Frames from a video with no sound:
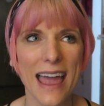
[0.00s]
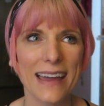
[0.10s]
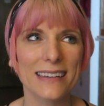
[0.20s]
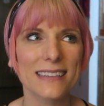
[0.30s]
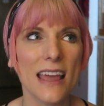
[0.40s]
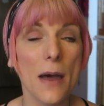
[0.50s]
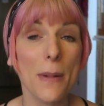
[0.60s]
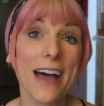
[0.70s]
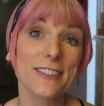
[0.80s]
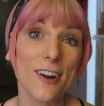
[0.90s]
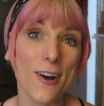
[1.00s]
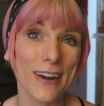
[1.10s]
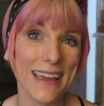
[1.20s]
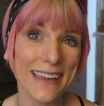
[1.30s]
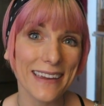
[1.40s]
and past
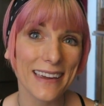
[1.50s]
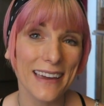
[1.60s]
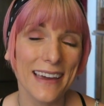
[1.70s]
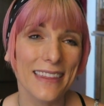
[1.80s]
heartache